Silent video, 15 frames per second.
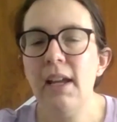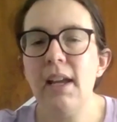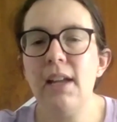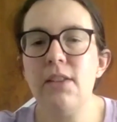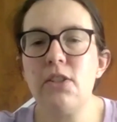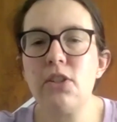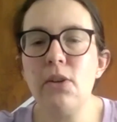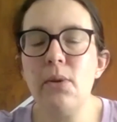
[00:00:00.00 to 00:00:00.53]

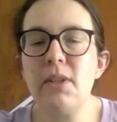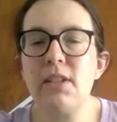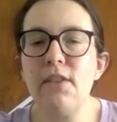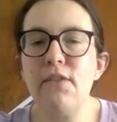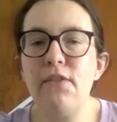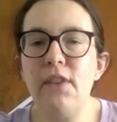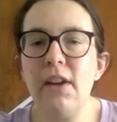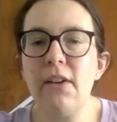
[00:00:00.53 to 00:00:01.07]
And so it's a
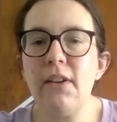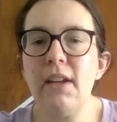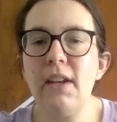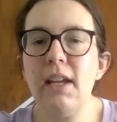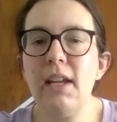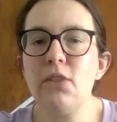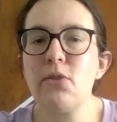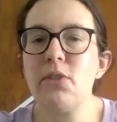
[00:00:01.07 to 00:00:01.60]
very
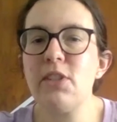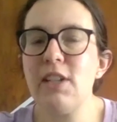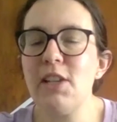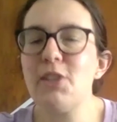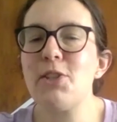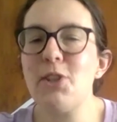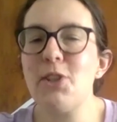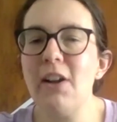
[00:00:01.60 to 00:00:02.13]
interesting
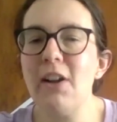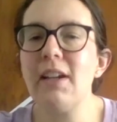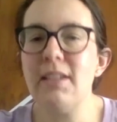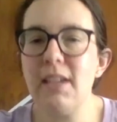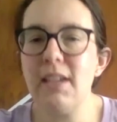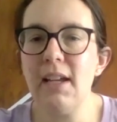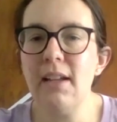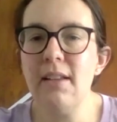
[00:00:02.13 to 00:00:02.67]
song and
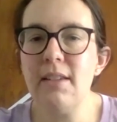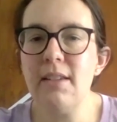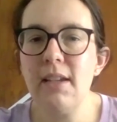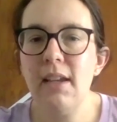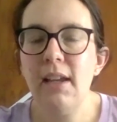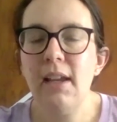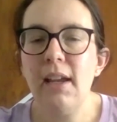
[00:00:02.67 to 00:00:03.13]
dance.